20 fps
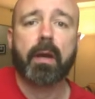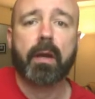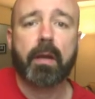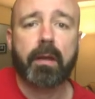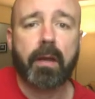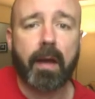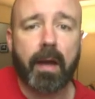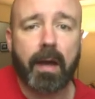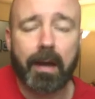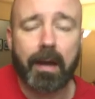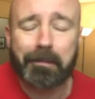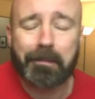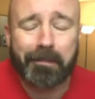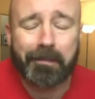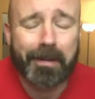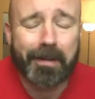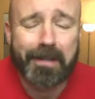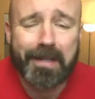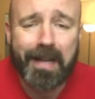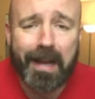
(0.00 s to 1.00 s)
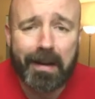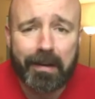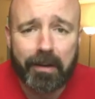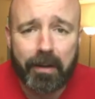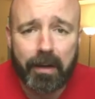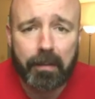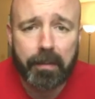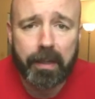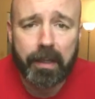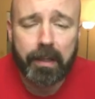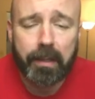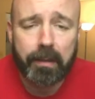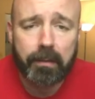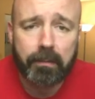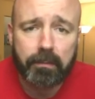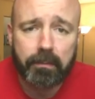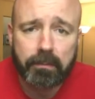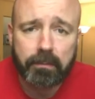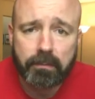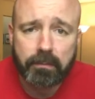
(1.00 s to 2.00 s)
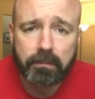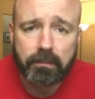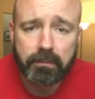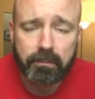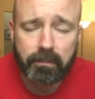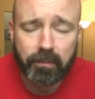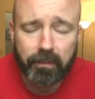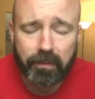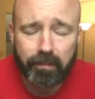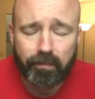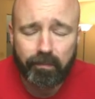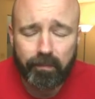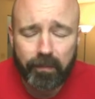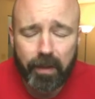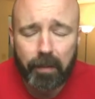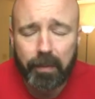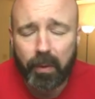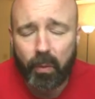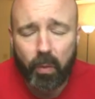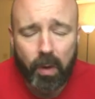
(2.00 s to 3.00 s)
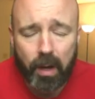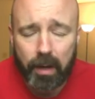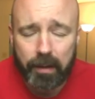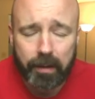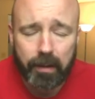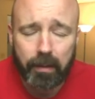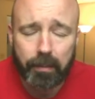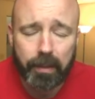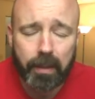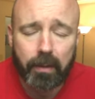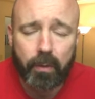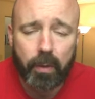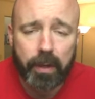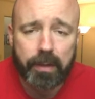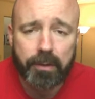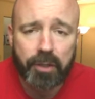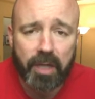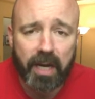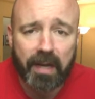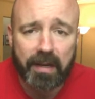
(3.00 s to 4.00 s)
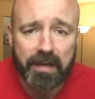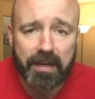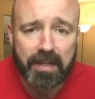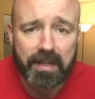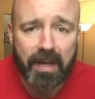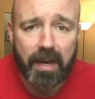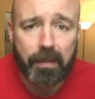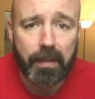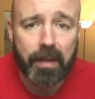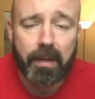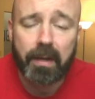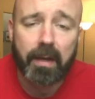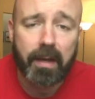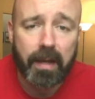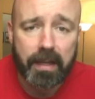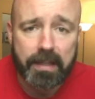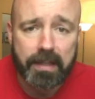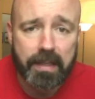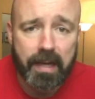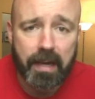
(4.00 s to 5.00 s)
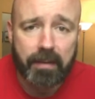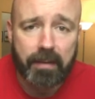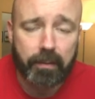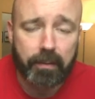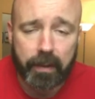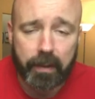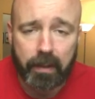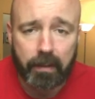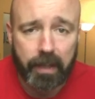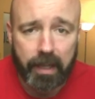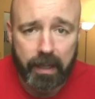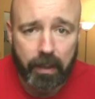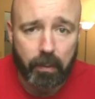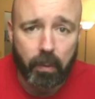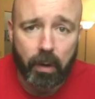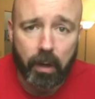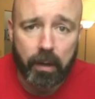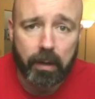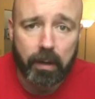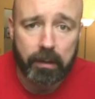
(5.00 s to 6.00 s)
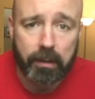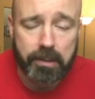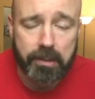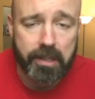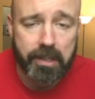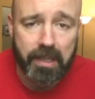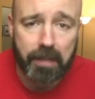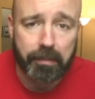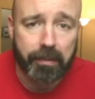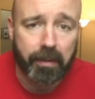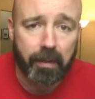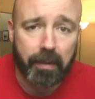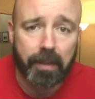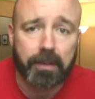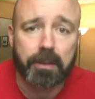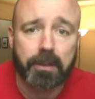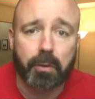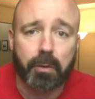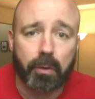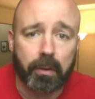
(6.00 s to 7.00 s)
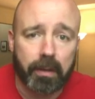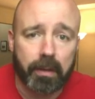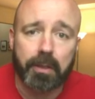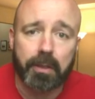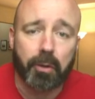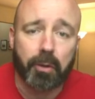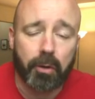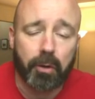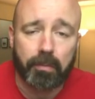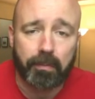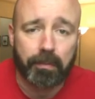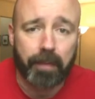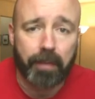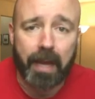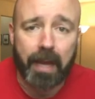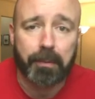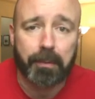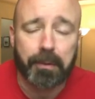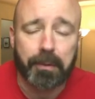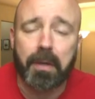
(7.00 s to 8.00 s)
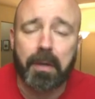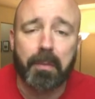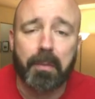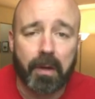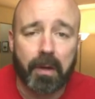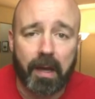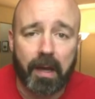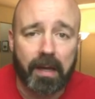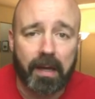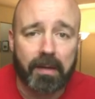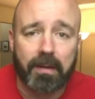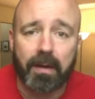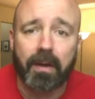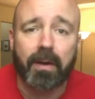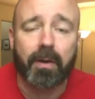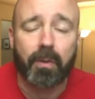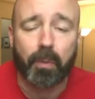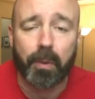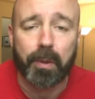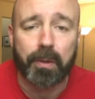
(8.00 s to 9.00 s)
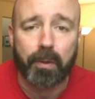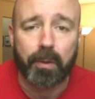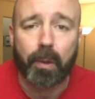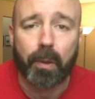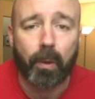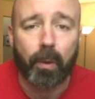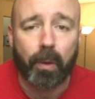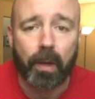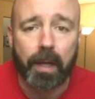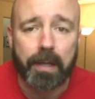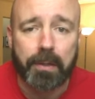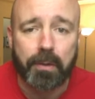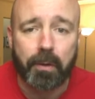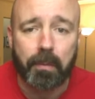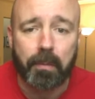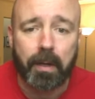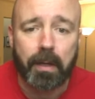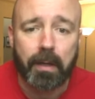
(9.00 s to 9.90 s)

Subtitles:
There's not going to be, there'll be one. It'll be a quick check-in assignment. It's not really going to be any work. It's just something to make sure that you're able to communicate with Google Classroom.